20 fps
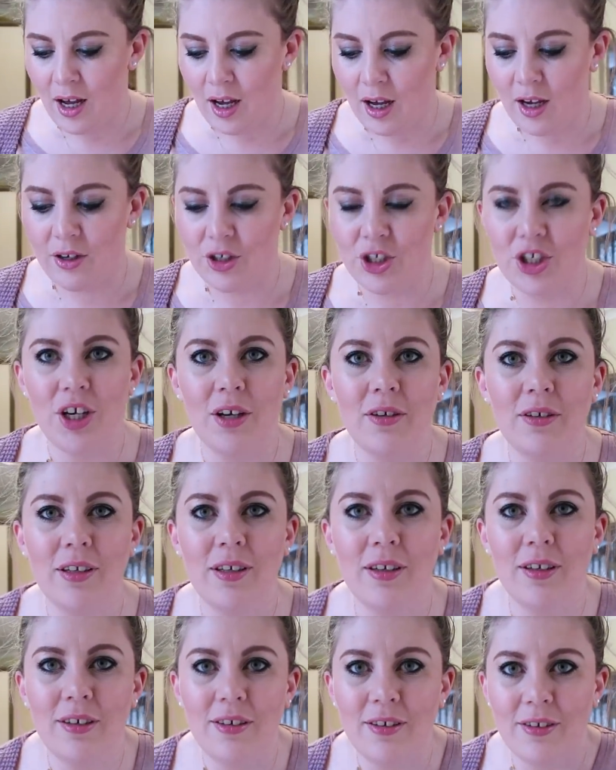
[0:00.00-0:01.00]
I'll show
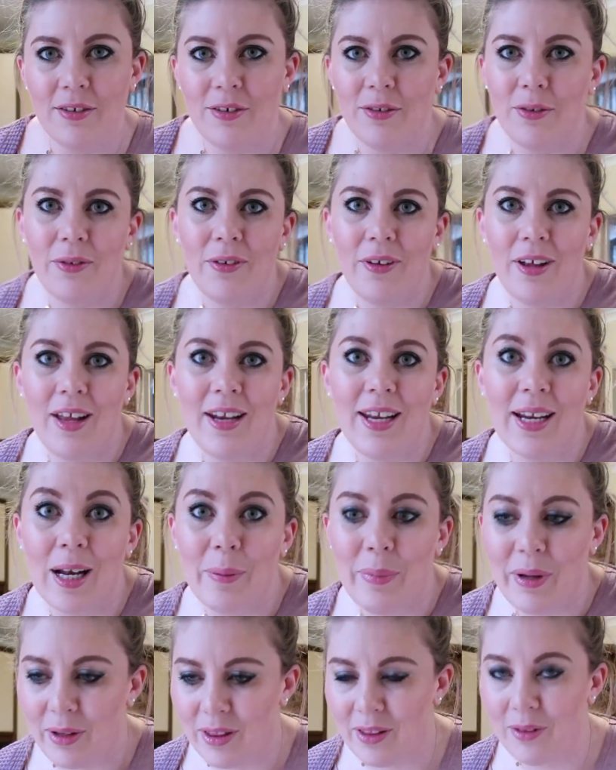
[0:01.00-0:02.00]
you a
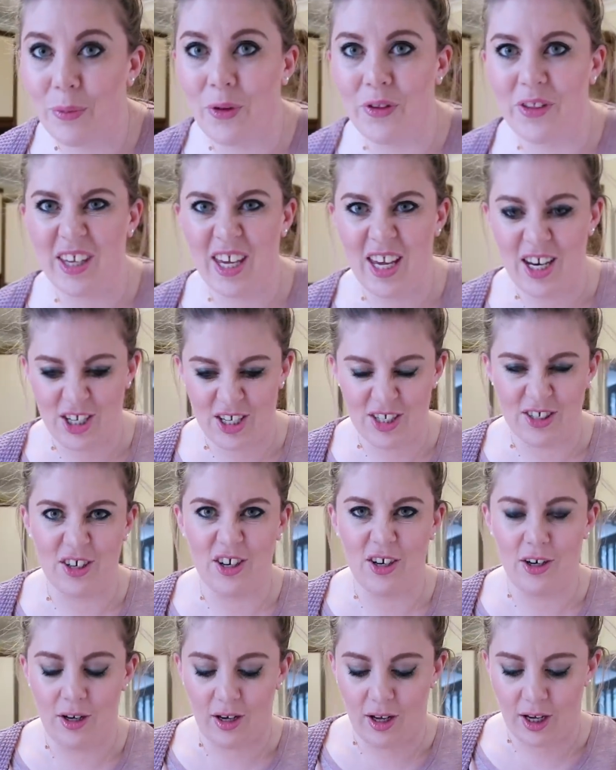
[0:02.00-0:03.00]
little bit what the kitchen's
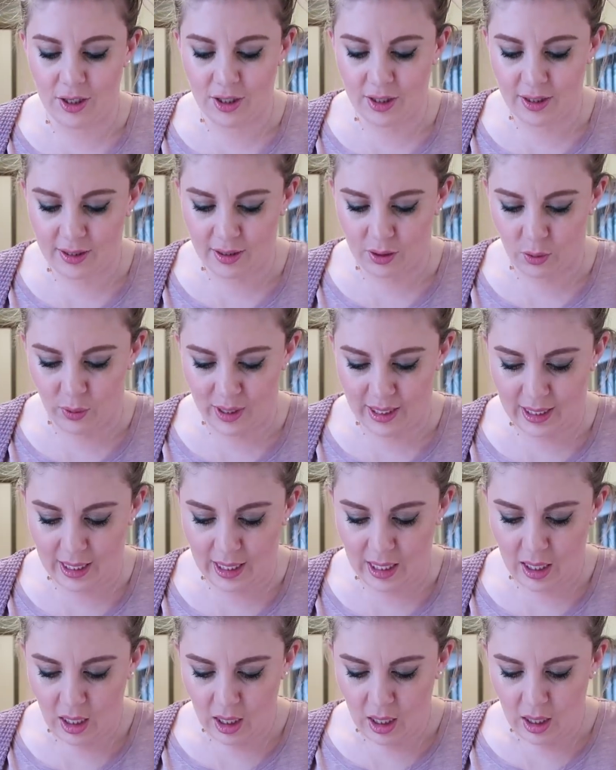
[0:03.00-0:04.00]
going to look like, just a
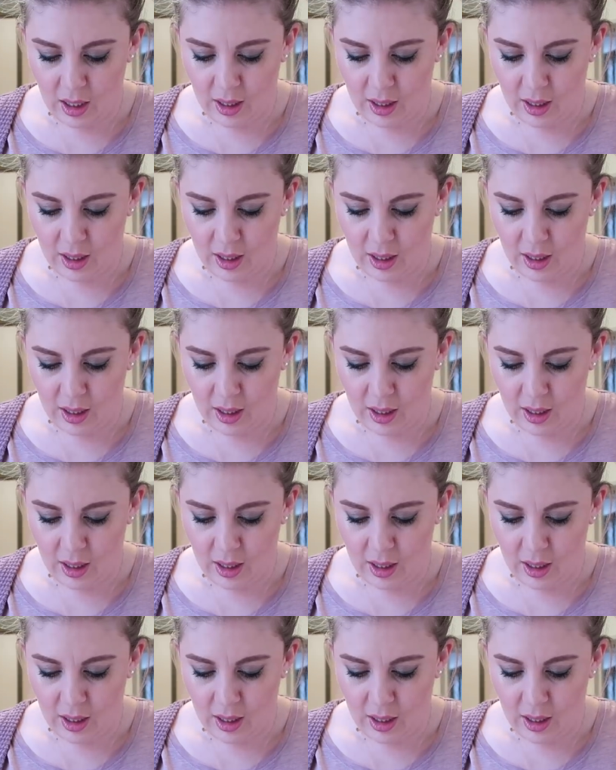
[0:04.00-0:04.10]
quickie.